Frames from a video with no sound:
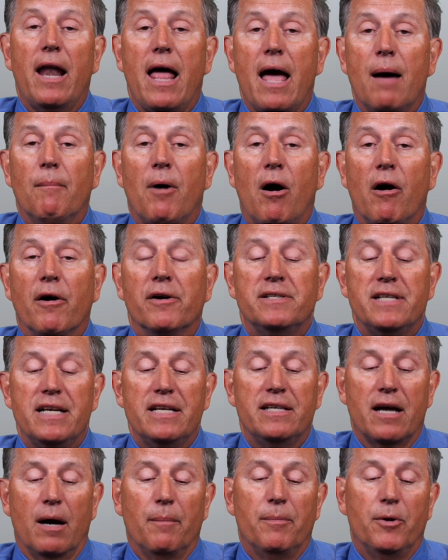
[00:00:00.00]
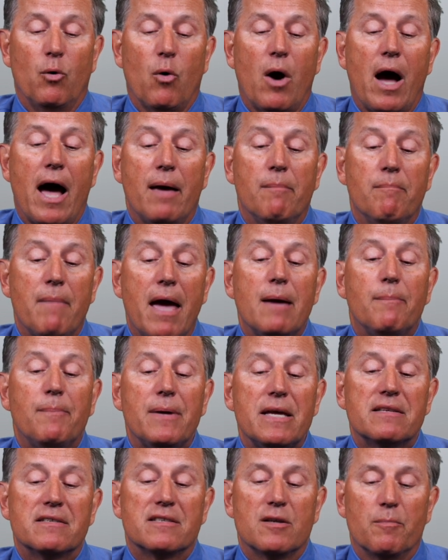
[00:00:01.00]
MR-DWI may
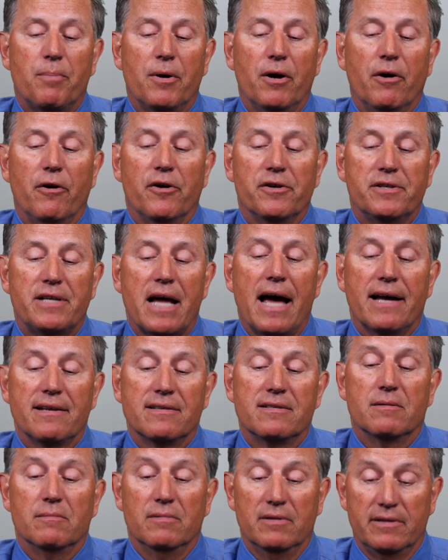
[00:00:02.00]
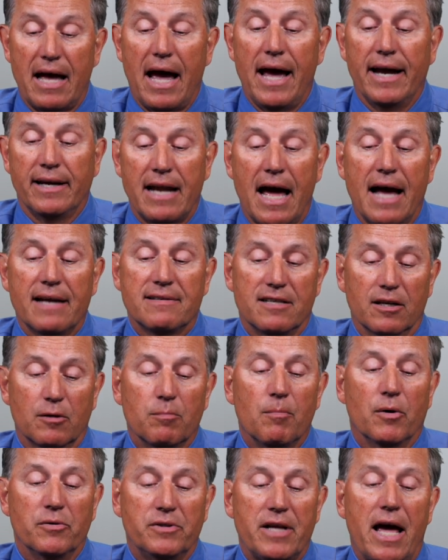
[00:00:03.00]
be superior diagnostic
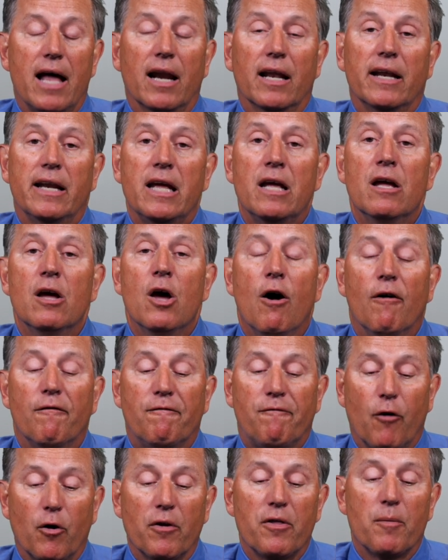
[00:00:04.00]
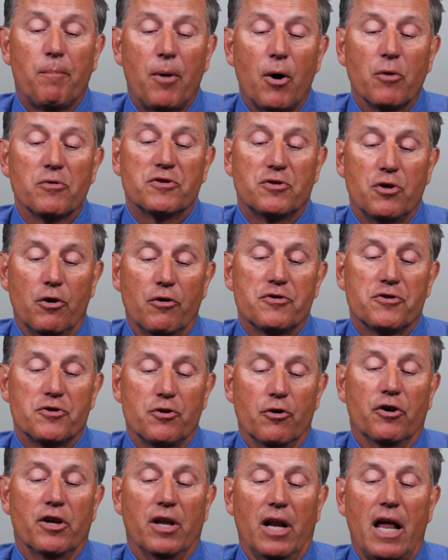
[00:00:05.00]
modality for the posterior
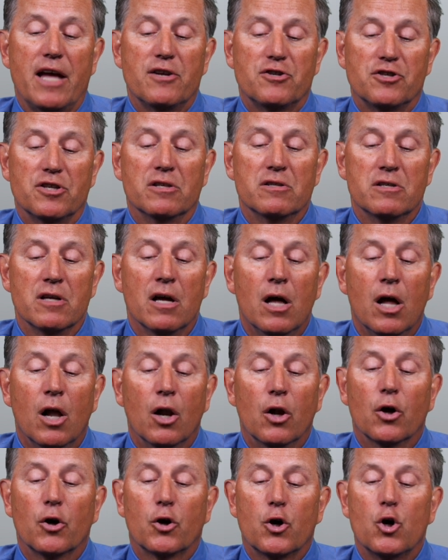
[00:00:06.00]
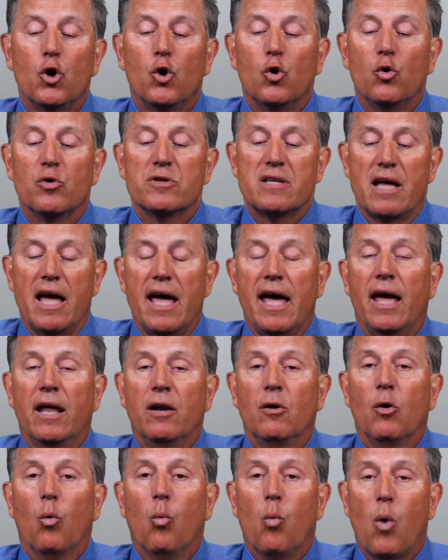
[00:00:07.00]
circulations, lacunes,
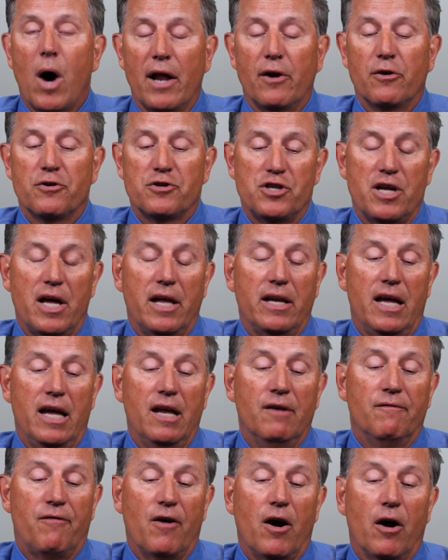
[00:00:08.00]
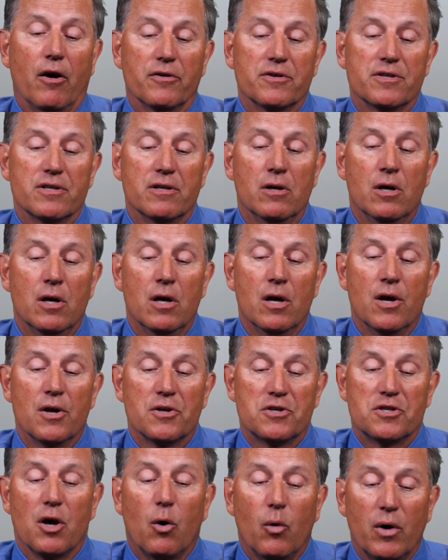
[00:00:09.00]
and watershed infarcts.
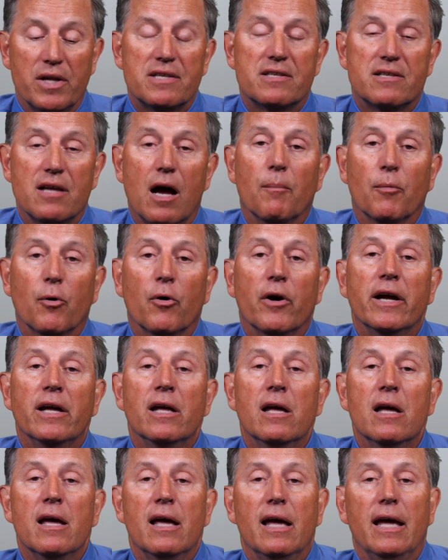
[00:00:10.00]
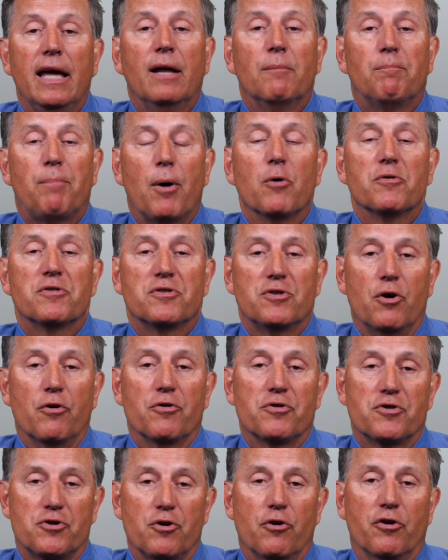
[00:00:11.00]
So in summary, in
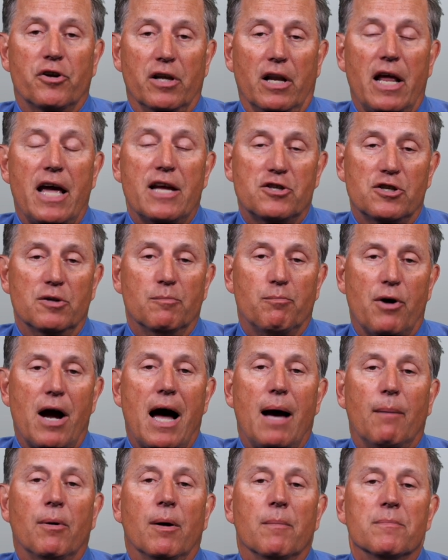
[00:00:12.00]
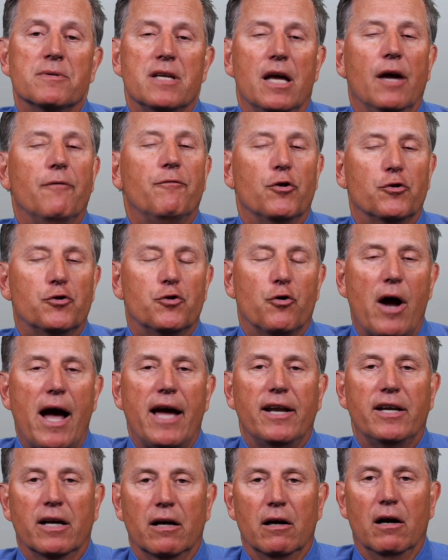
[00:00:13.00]
posterior circulation problems, if you're
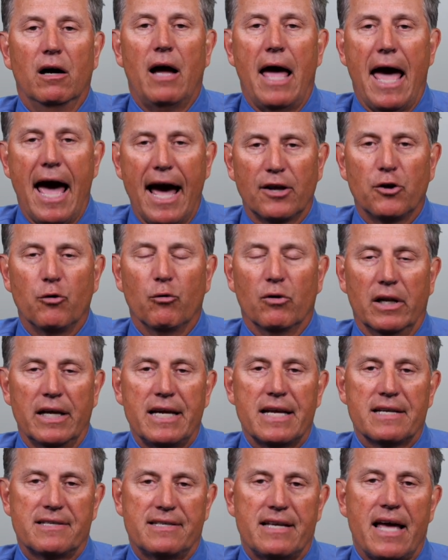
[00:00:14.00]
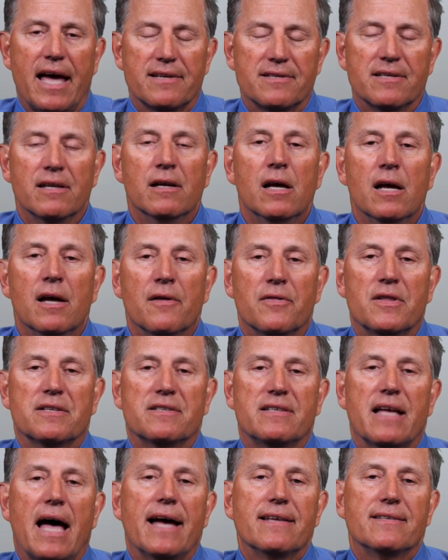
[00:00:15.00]
trying to accurately assess the
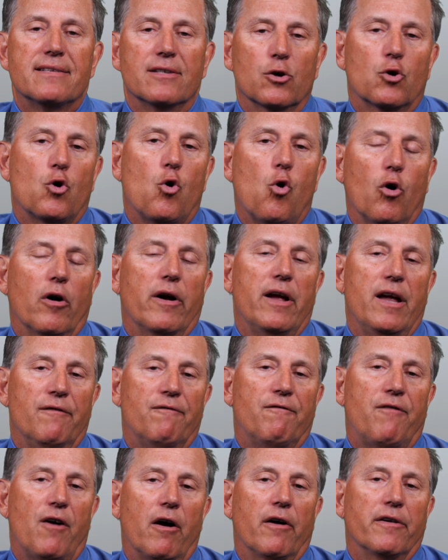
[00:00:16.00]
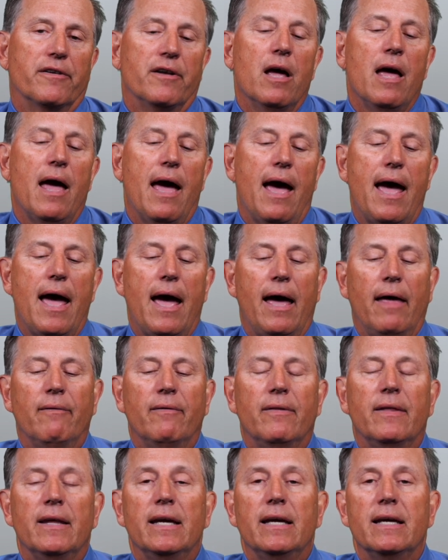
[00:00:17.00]
size of the core infarct
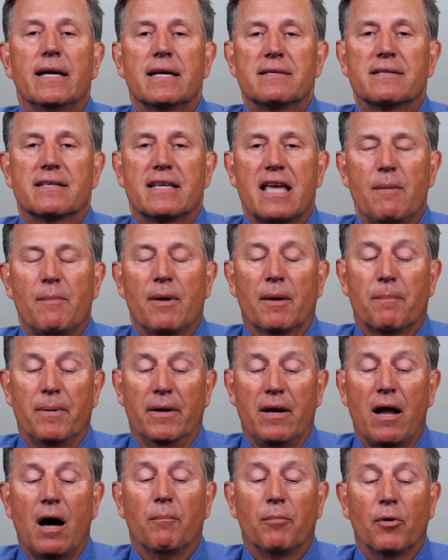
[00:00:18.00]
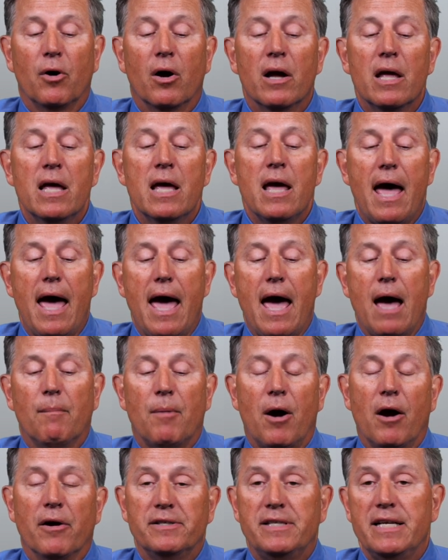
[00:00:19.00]
and the ischemic penumbra,
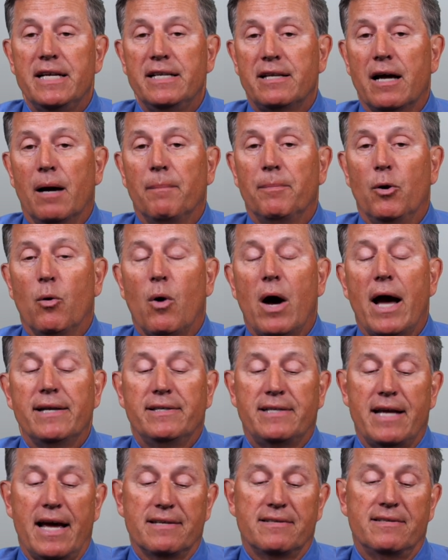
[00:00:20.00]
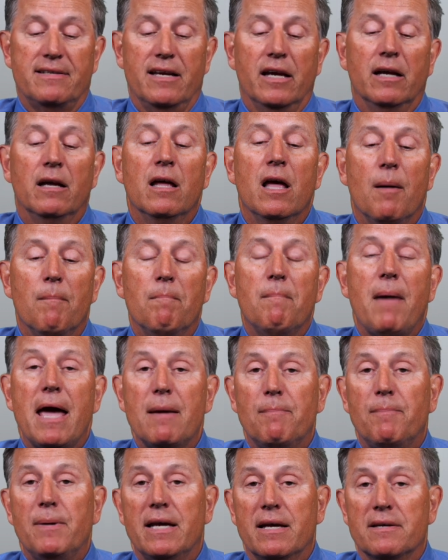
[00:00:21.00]
MR-DWI testing
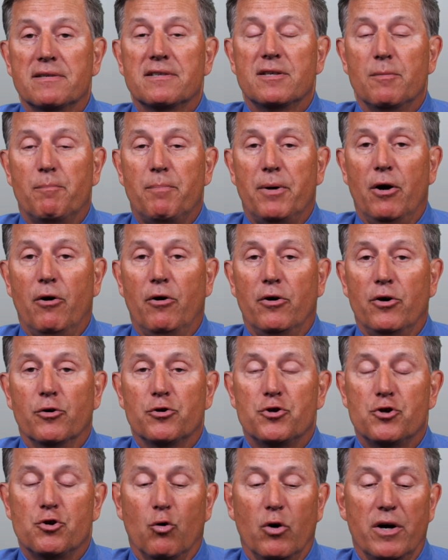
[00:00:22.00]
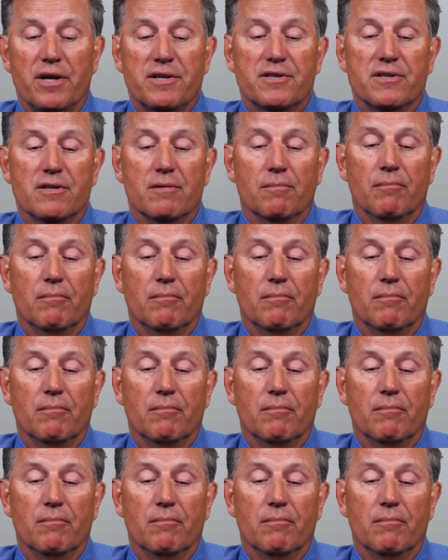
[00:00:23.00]
may be a superior choice.